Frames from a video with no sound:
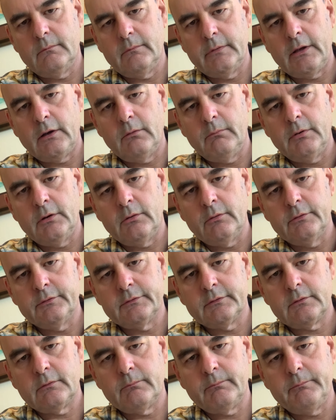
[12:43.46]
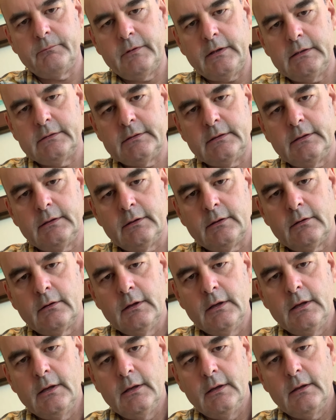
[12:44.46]
elbow is facing here.
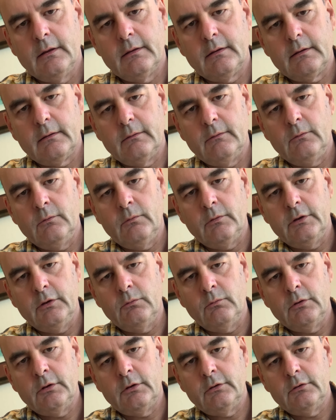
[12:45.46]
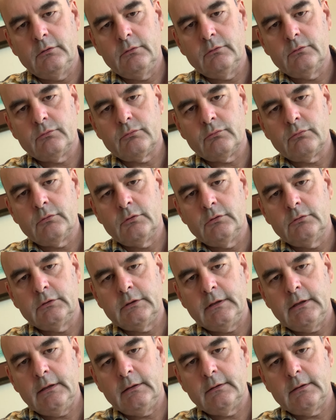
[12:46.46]
What you want to do is
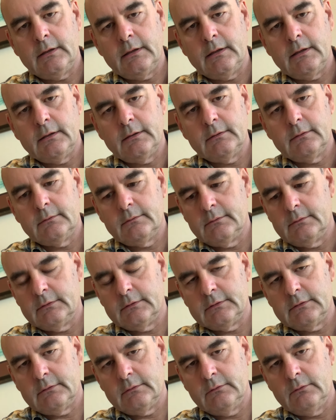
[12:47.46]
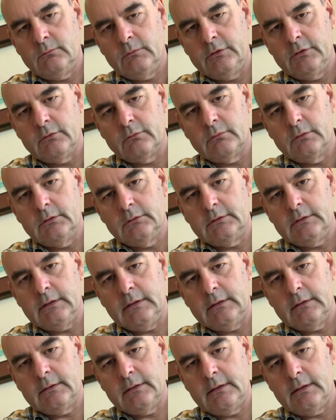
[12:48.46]
rotate that. So when you
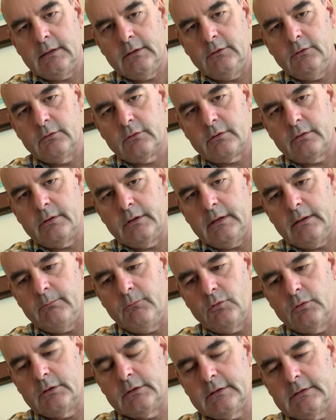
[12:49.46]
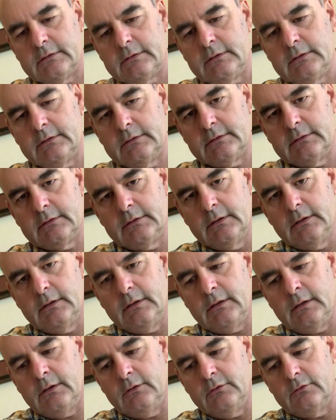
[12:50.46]
rotate that, you create more distance
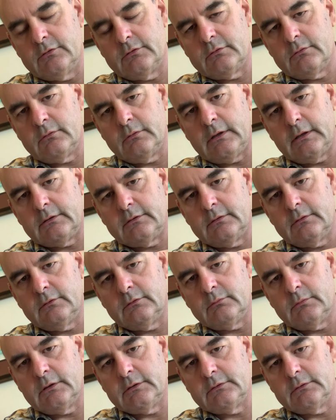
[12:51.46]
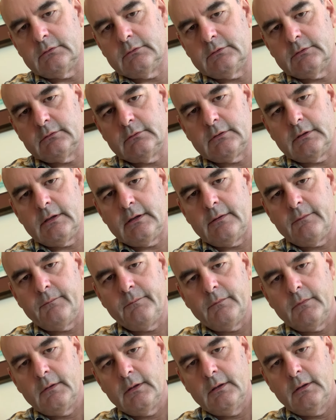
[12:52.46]
and you stretch those muscles. Okay,
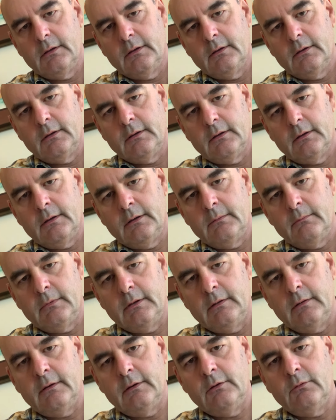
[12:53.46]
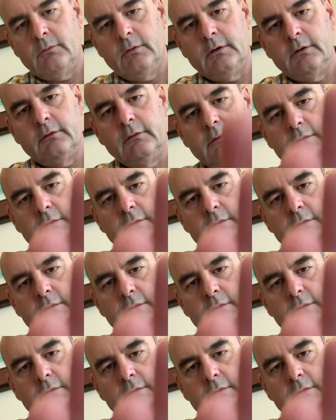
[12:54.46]
and then you want to